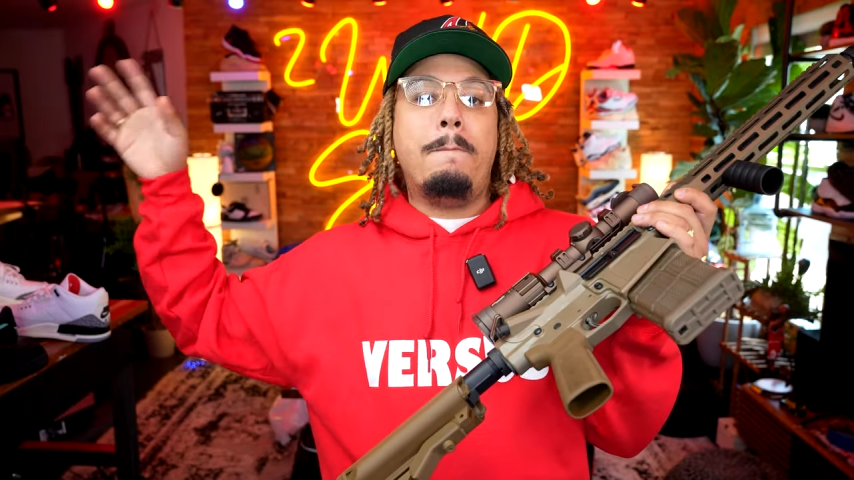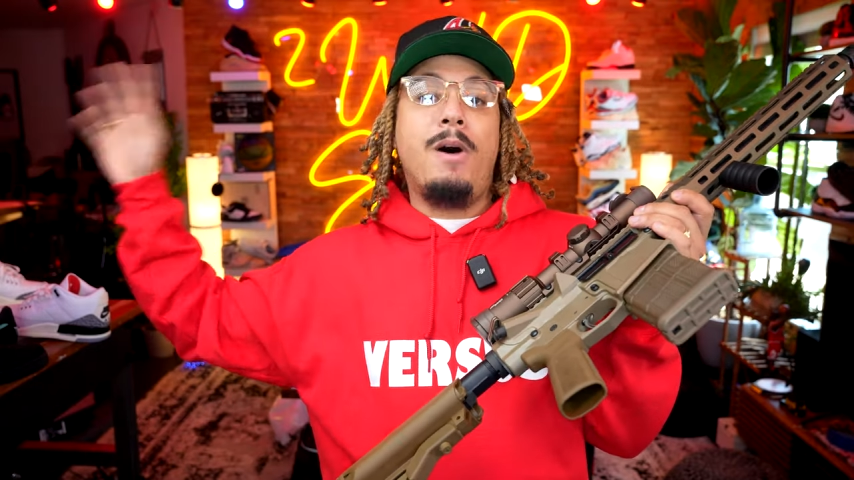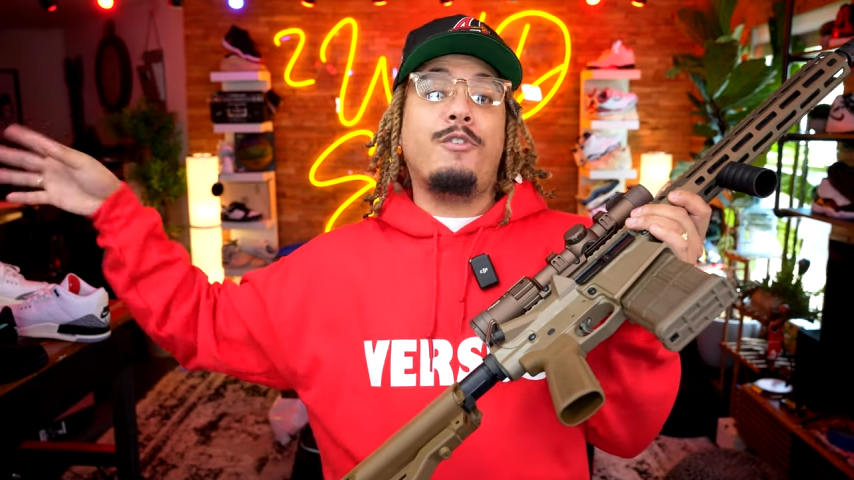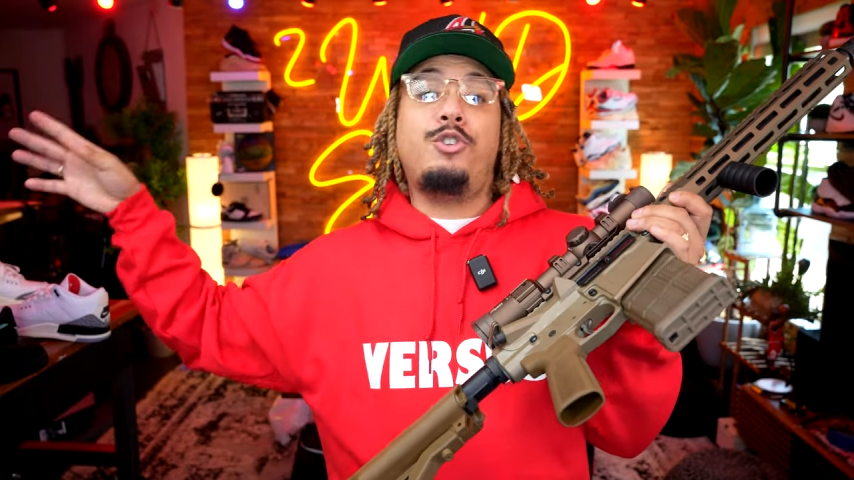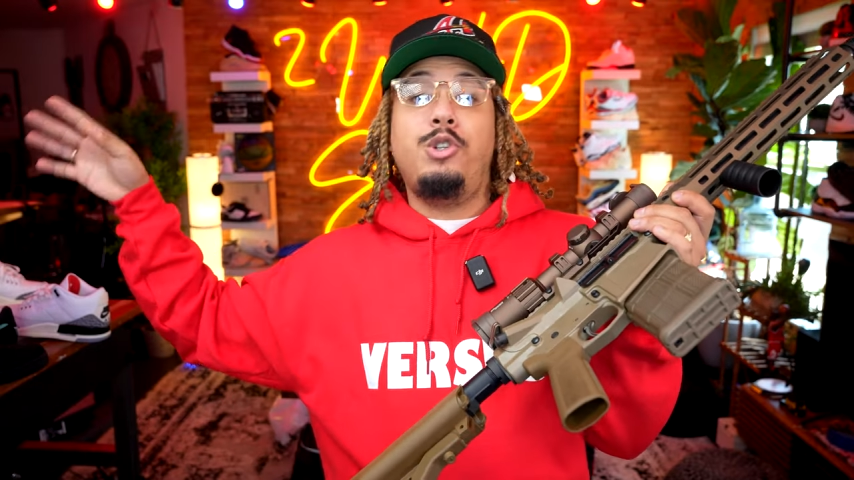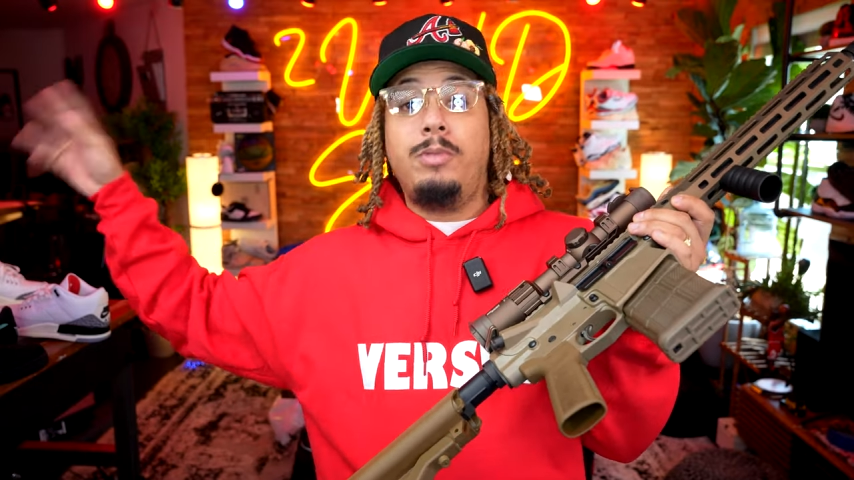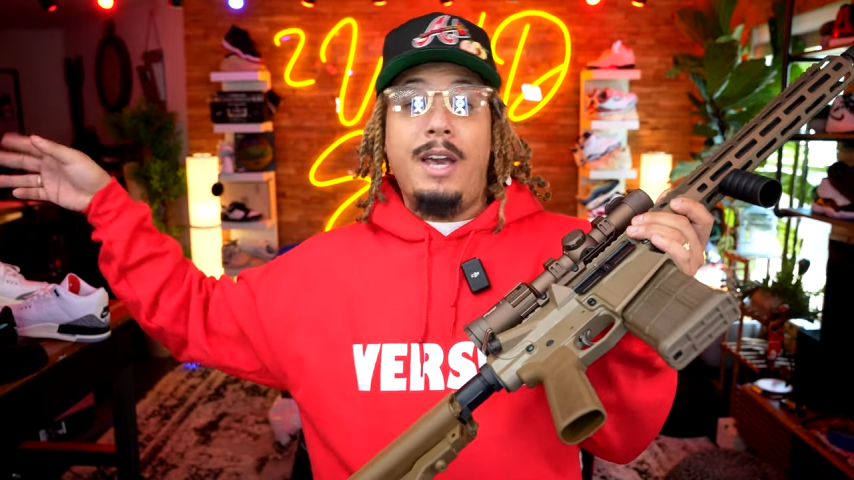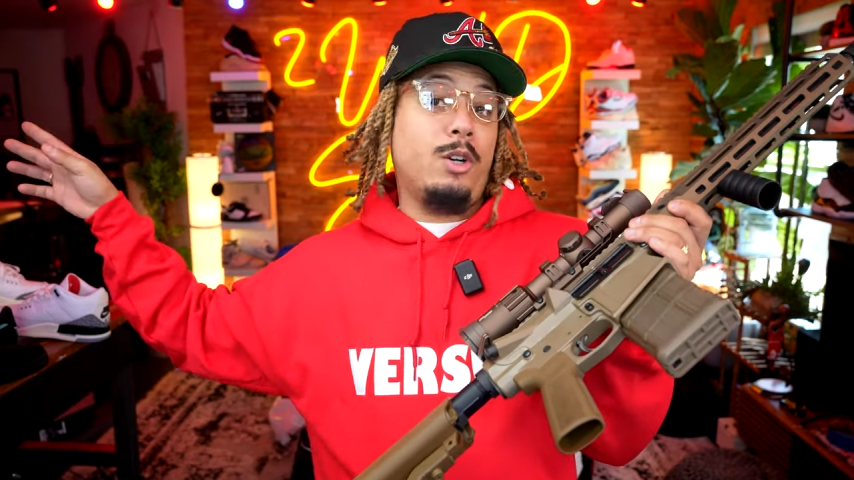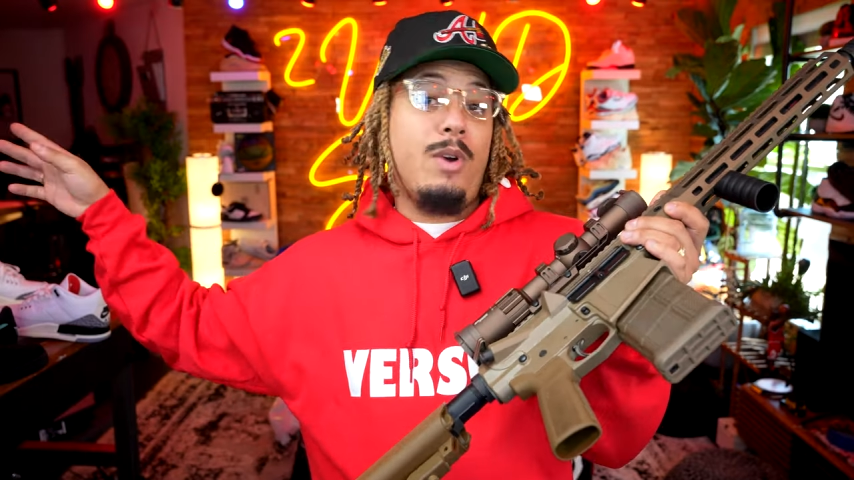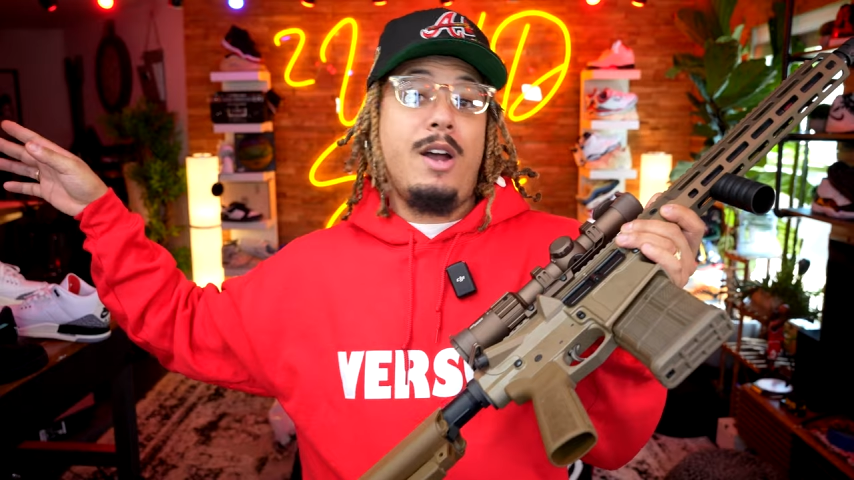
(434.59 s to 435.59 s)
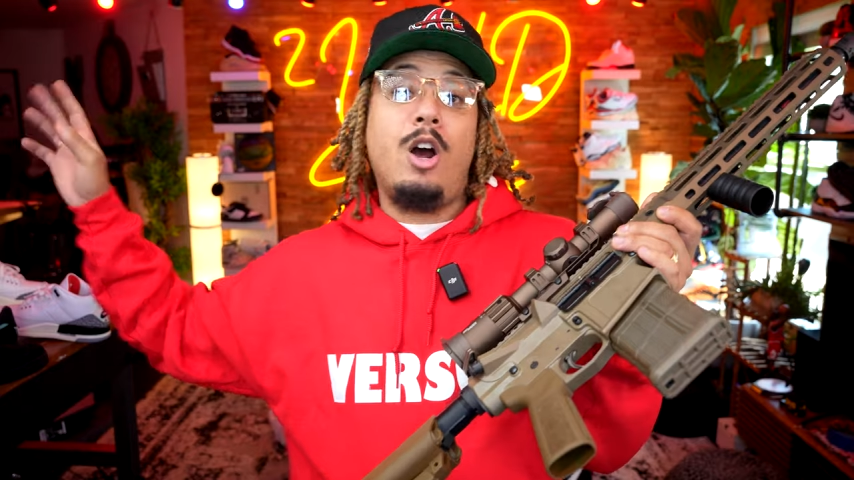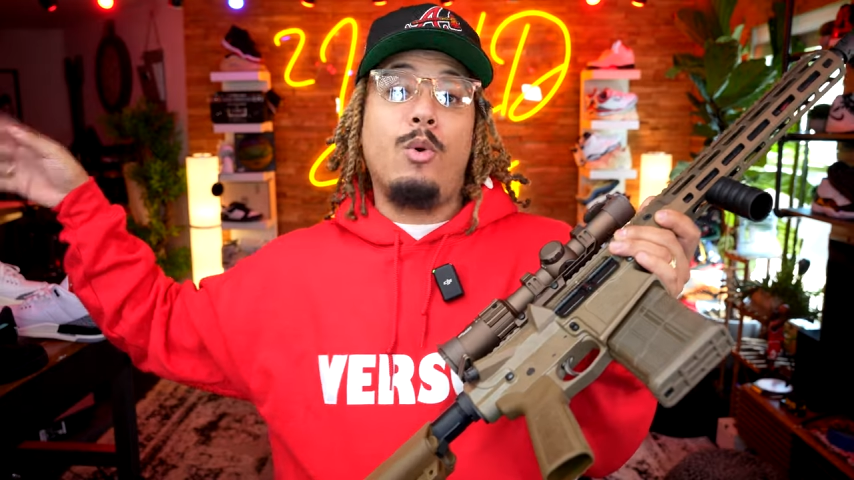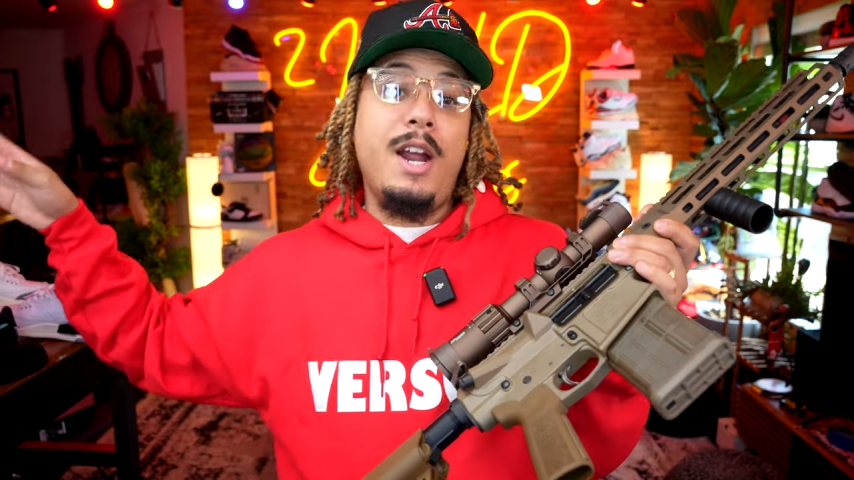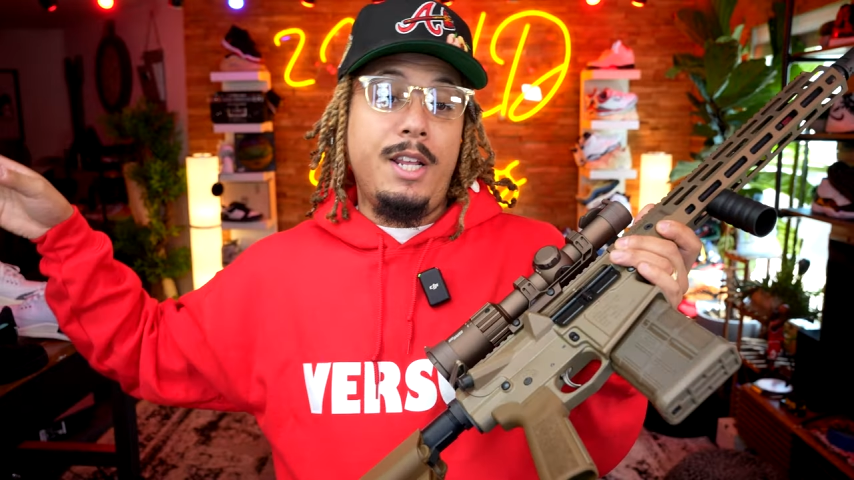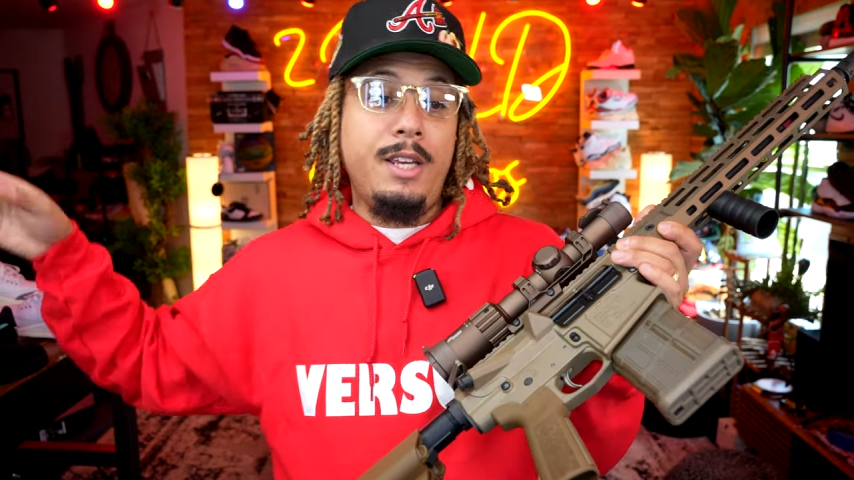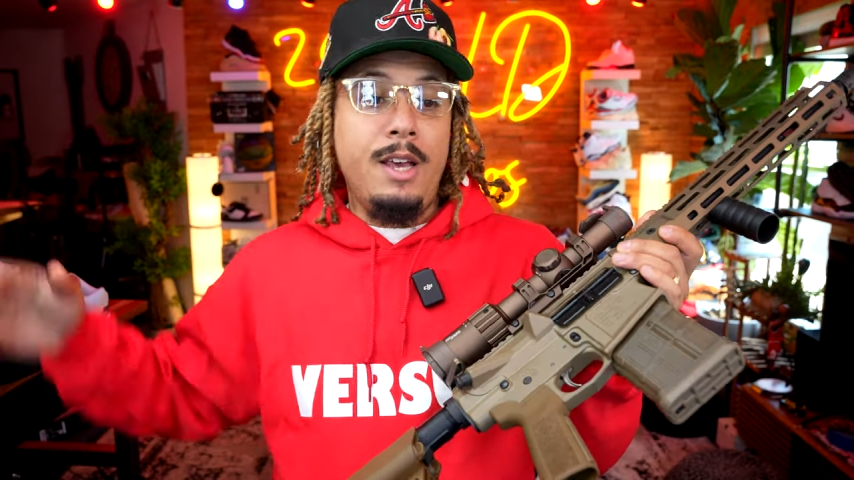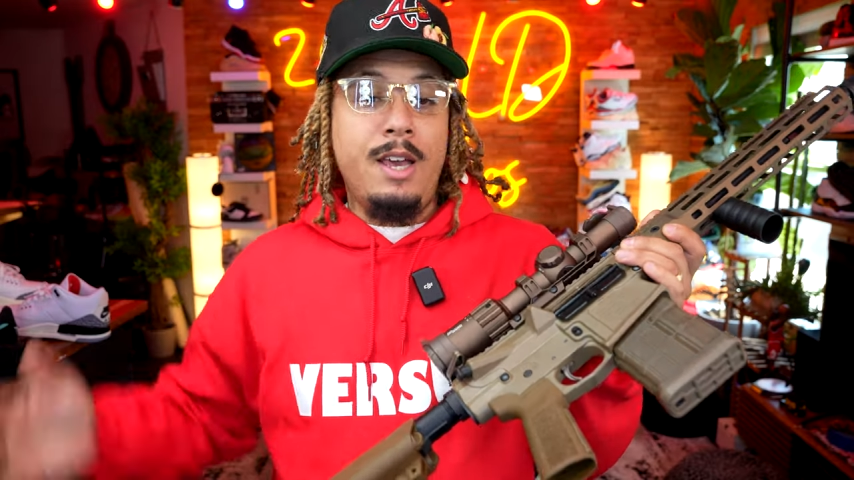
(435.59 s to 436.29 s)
buffer tube laying around already.